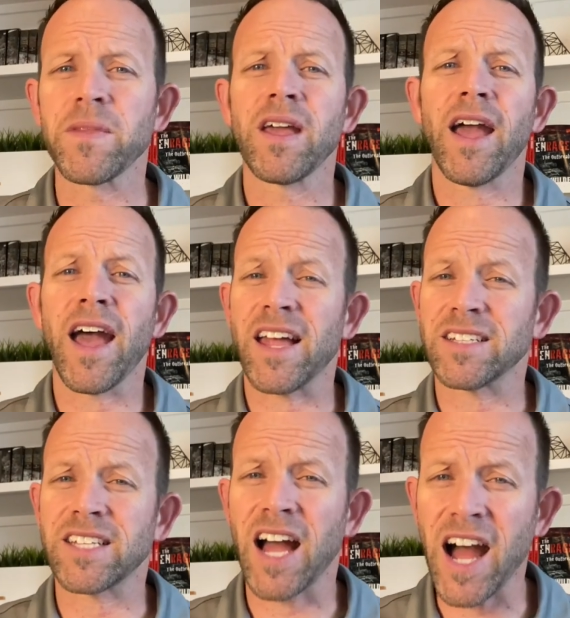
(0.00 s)

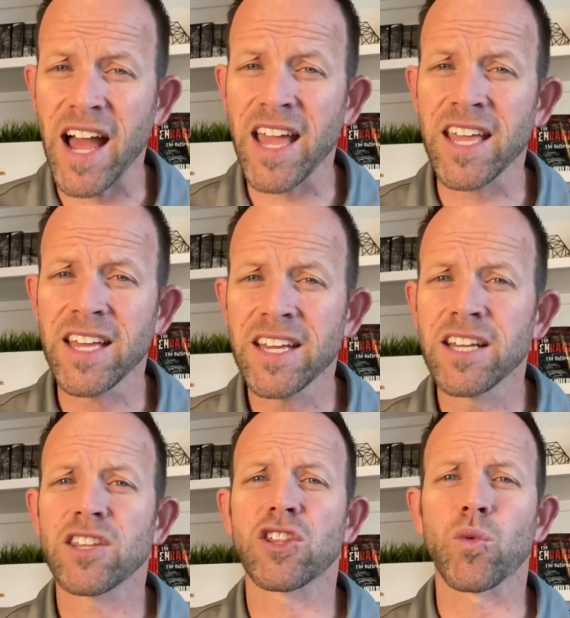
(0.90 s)
at
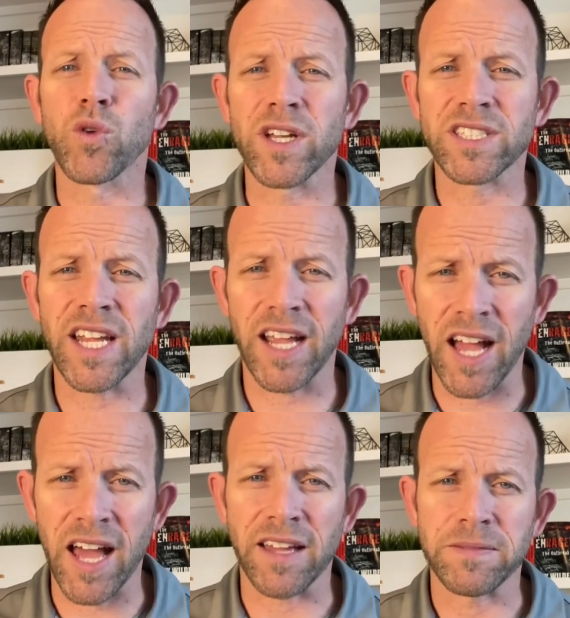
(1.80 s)

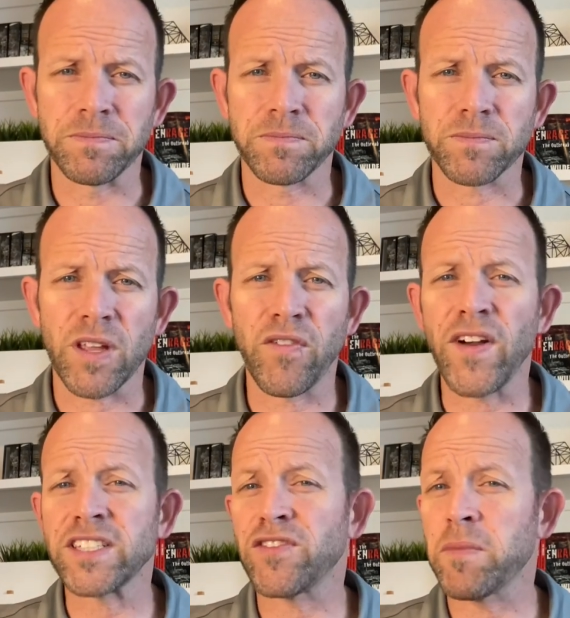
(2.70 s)
Ty_the_real_estate_guy. If you
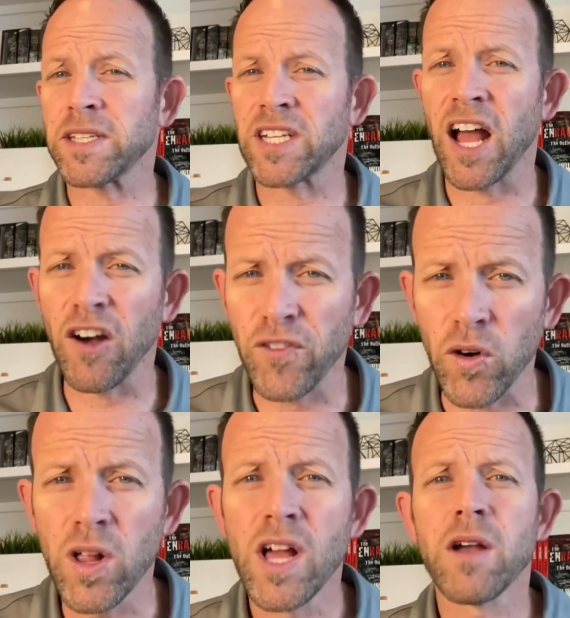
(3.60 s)
found this information
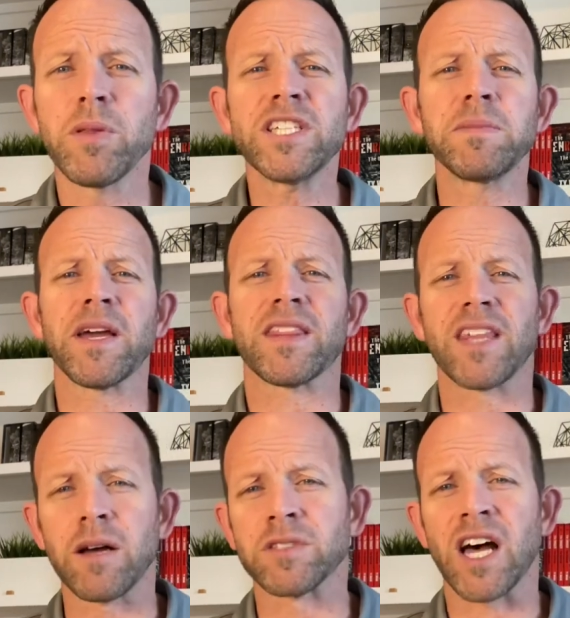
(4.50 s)
helpful, please give me a
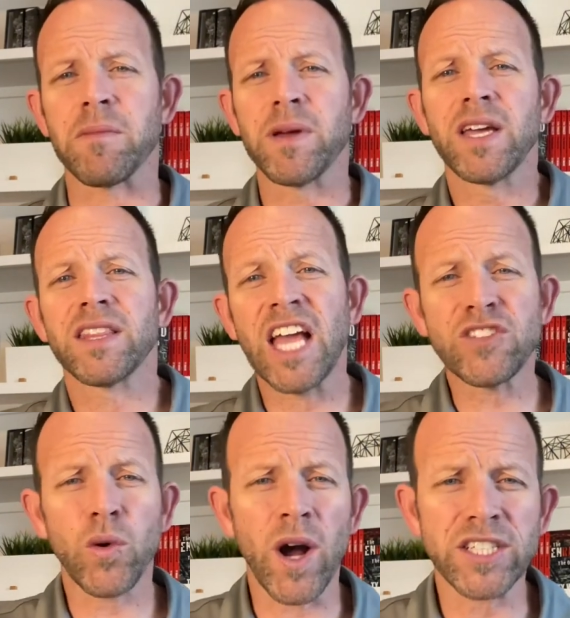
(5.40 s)
thumbs up. Thanks
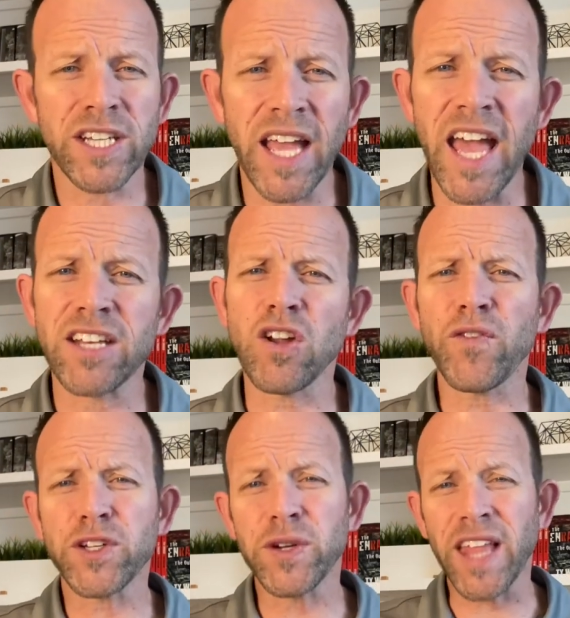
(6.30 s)
for watching, and don't
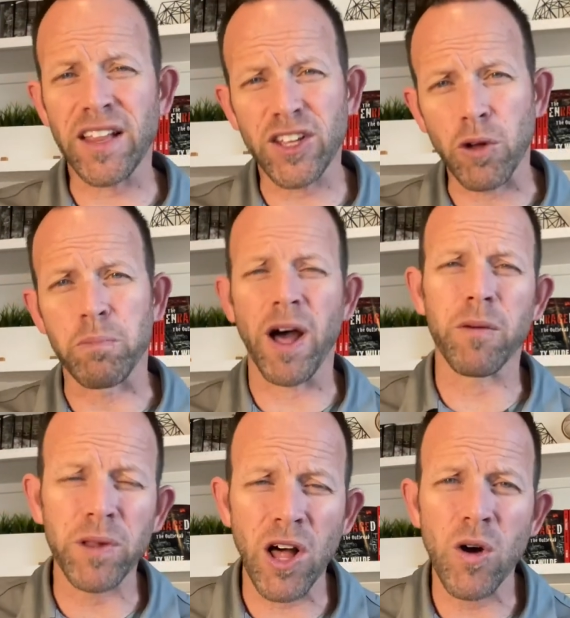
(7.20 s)
forget to ring that little bell
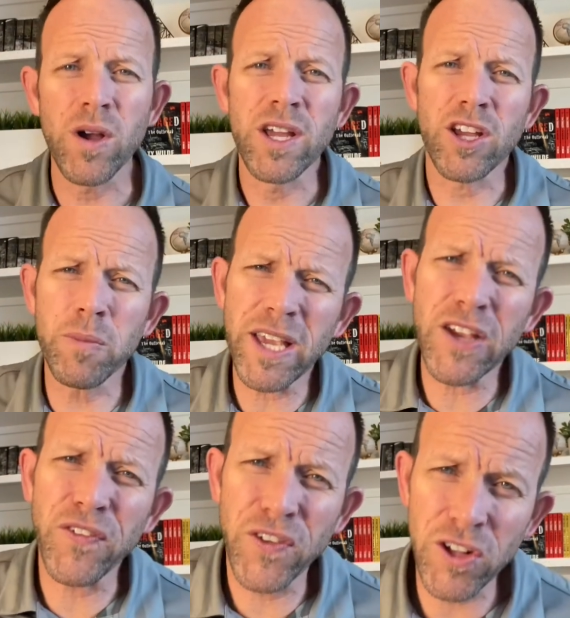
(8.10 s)
below. It'll make you feel